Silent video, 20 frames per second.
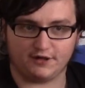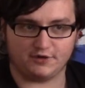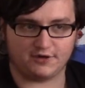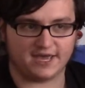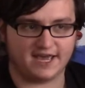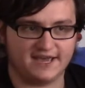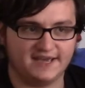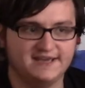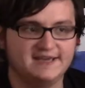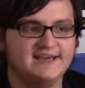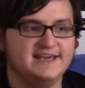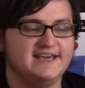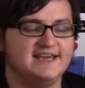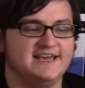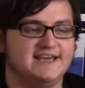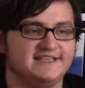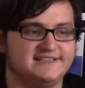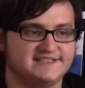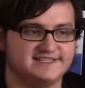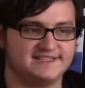okay
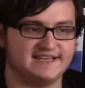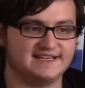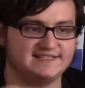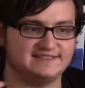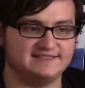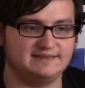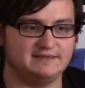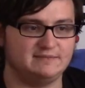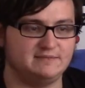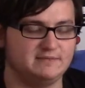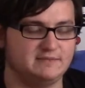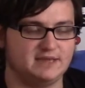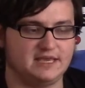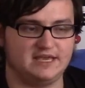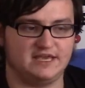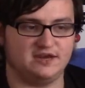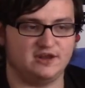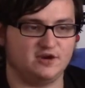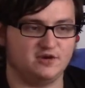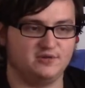it's set
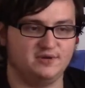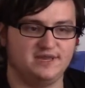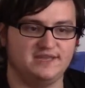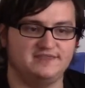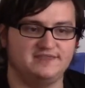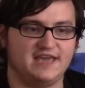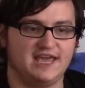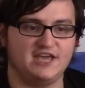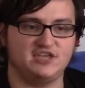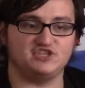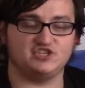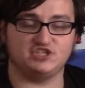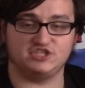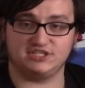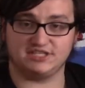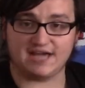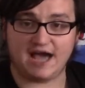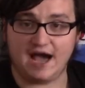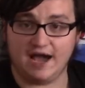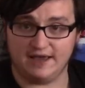you know in the
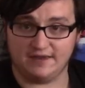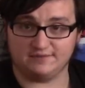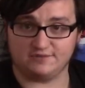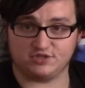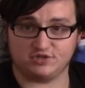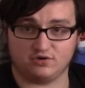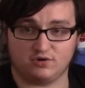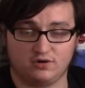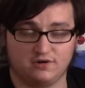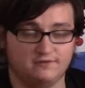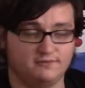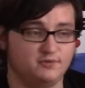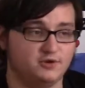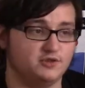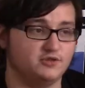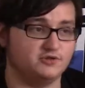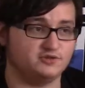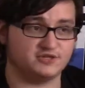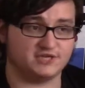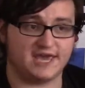ancient times sort of
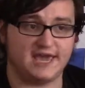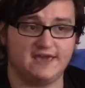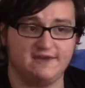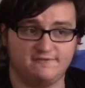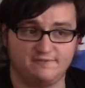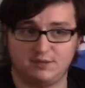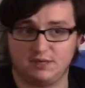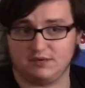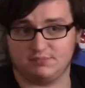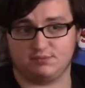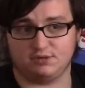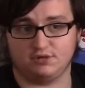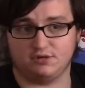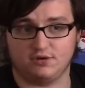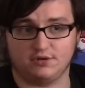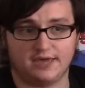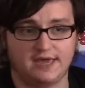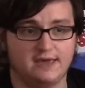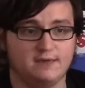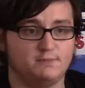where there's cave people
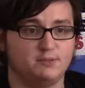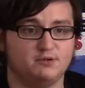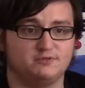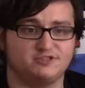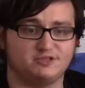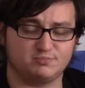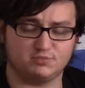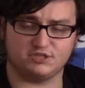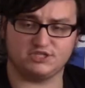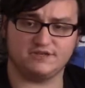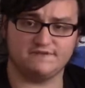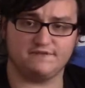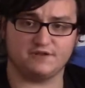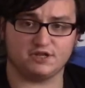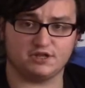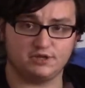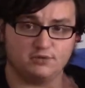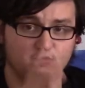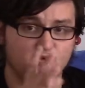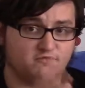okay but
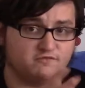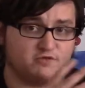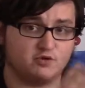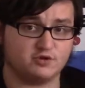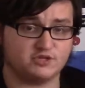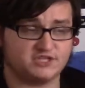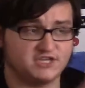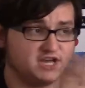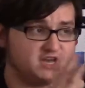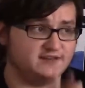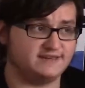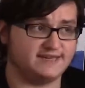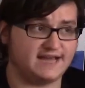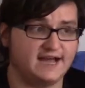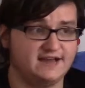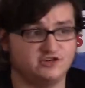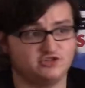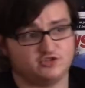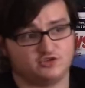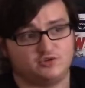specifically we're focusing on
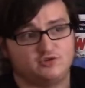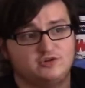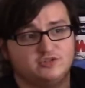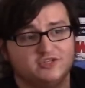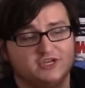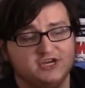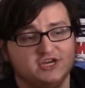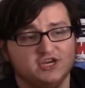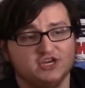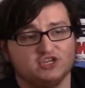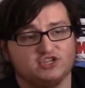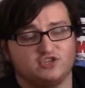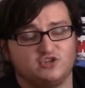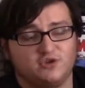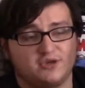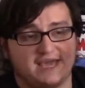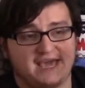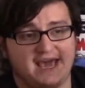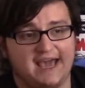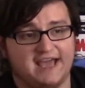dinosaurs so
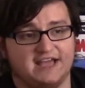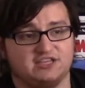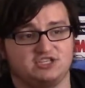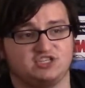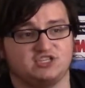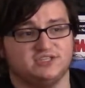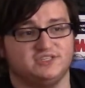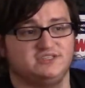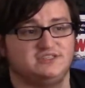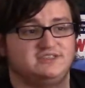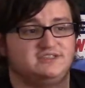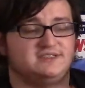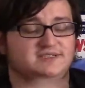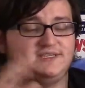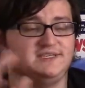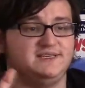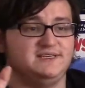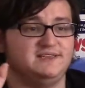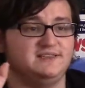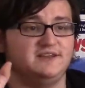you can't just
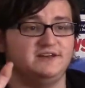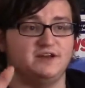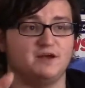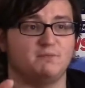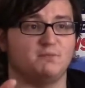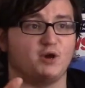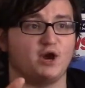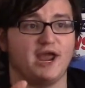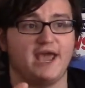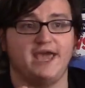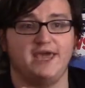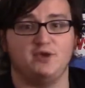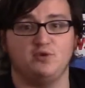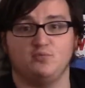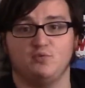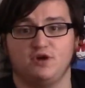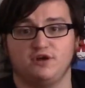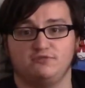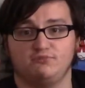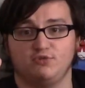see the number
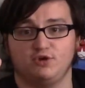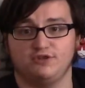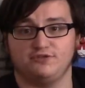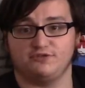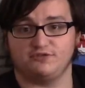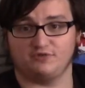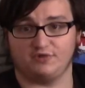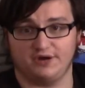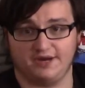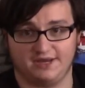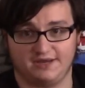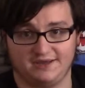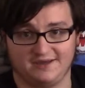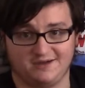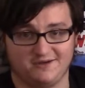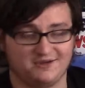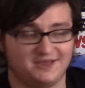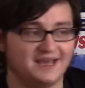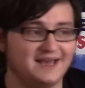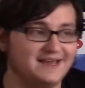a113
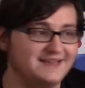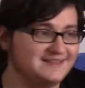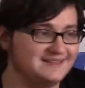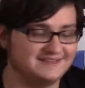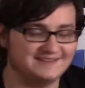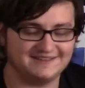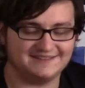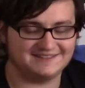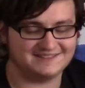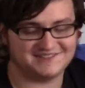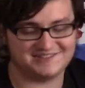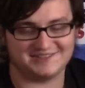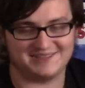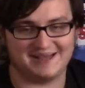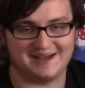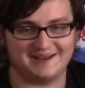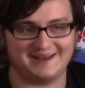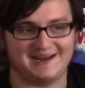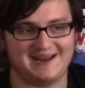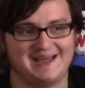okay it's just
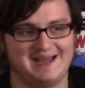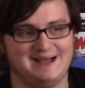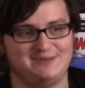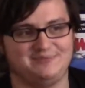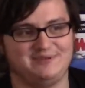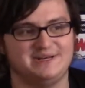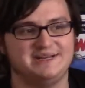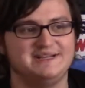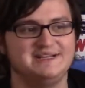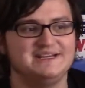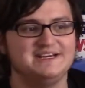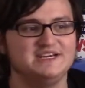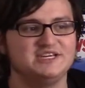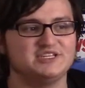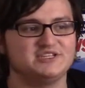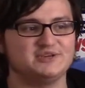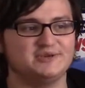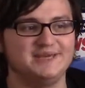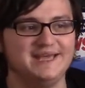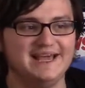not going to happen
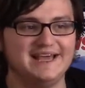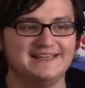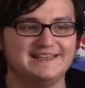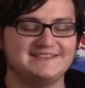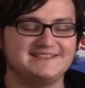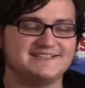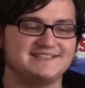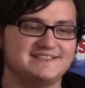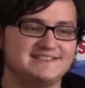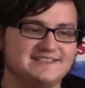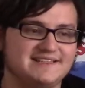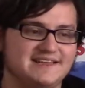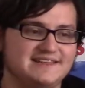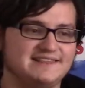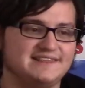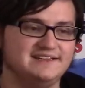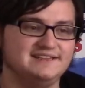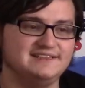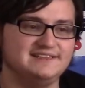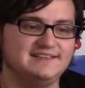so yeah this is
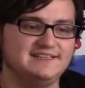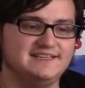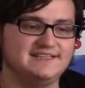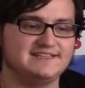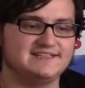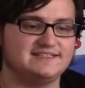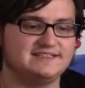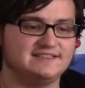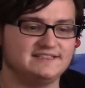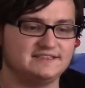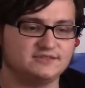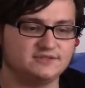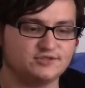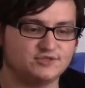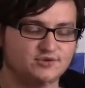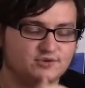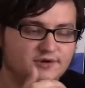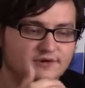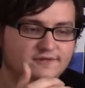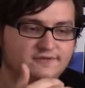like the least
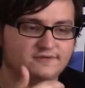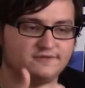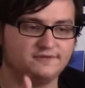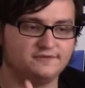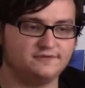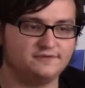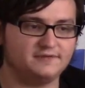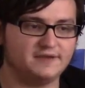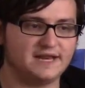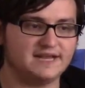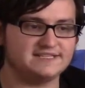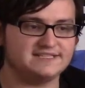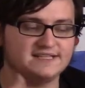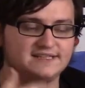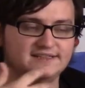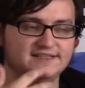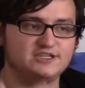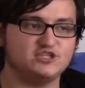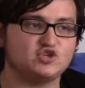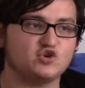sort of it has
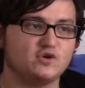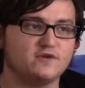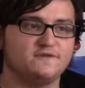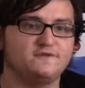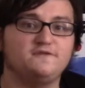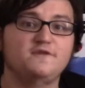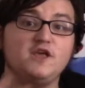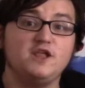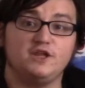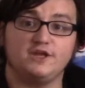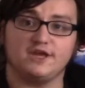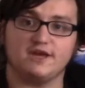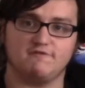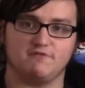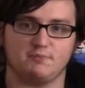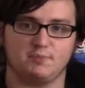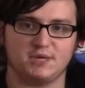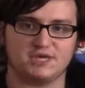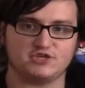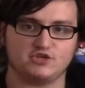the least sort of feeling of
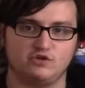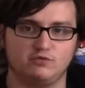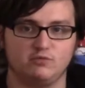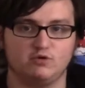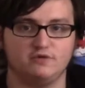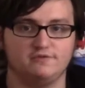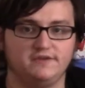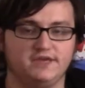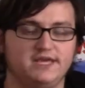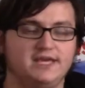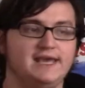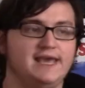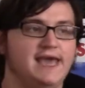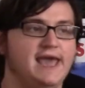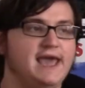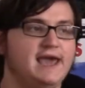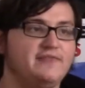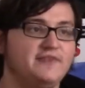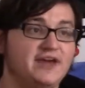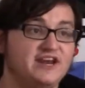a Pixar movie,
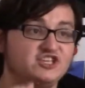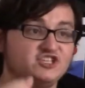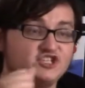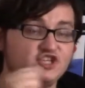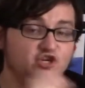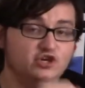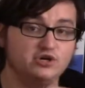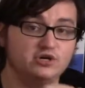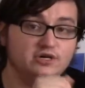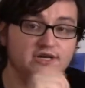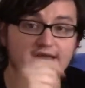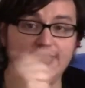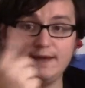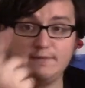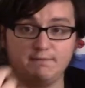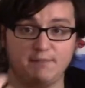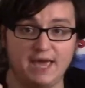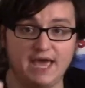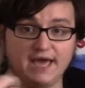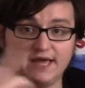and that is good
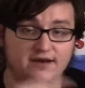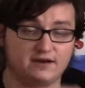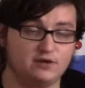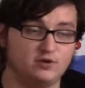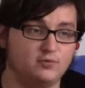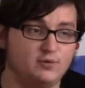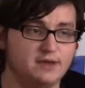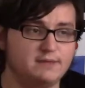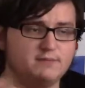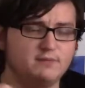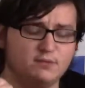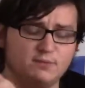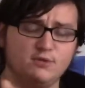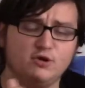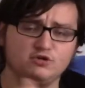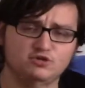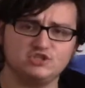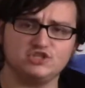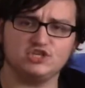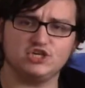and bad in a way, but
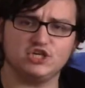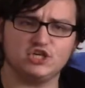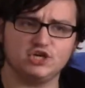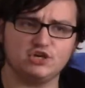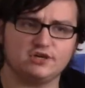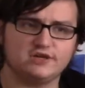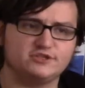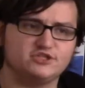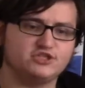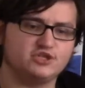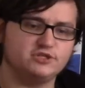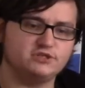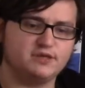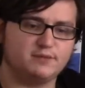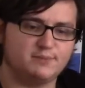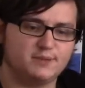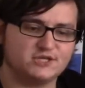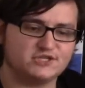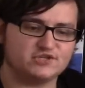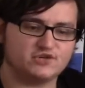mostly good. It's good
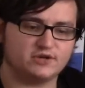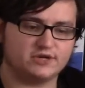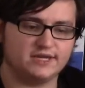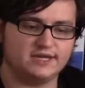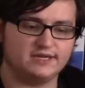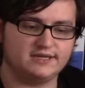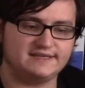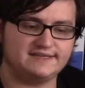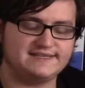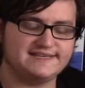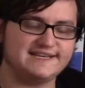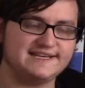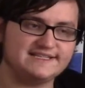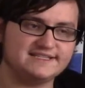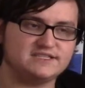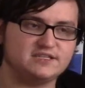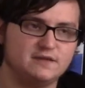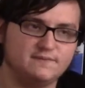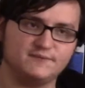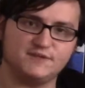that Pixar did
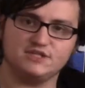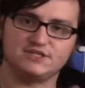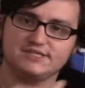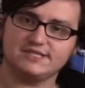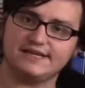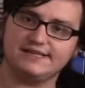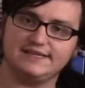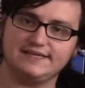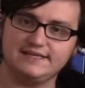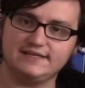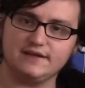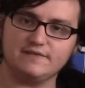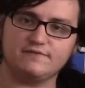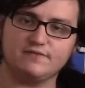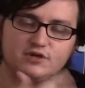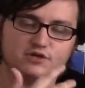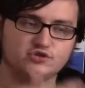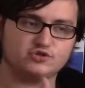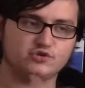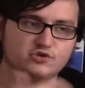something slightly
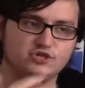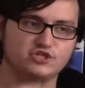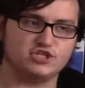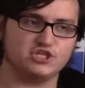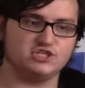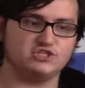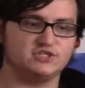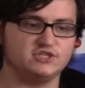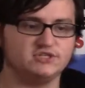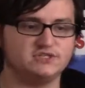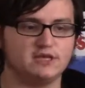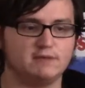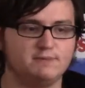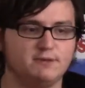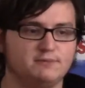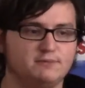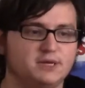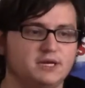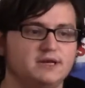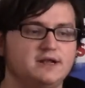different and sort of changed things up
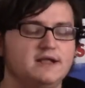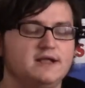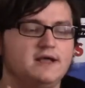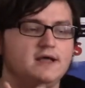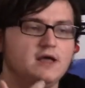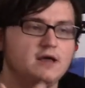a bit.